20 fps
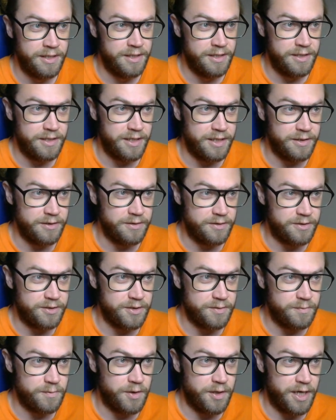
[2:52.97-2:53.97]
I looked
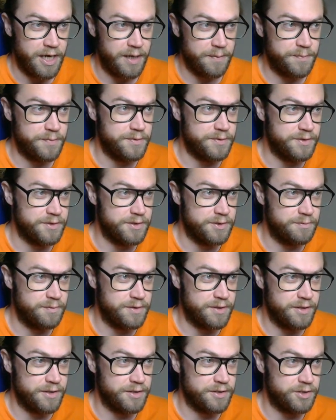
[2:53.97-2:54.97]
at what happens when
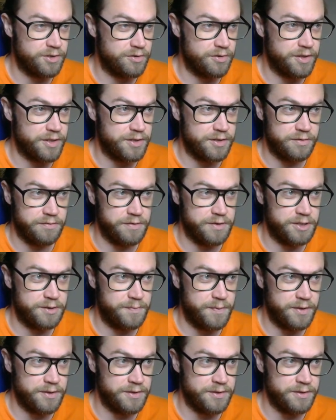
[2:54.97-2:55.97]
I try to
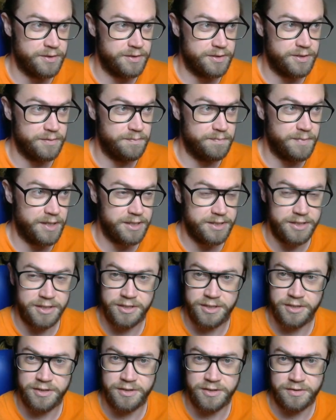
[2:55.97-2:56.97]
respond to
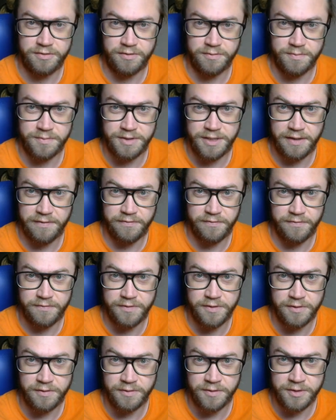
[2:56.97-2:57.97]
messages from
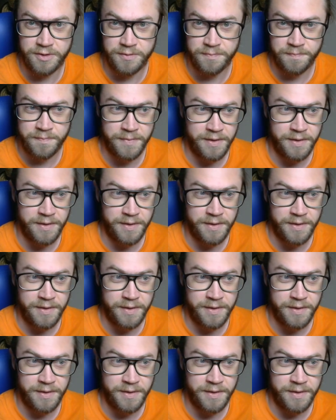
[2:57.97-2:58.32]
devfuse.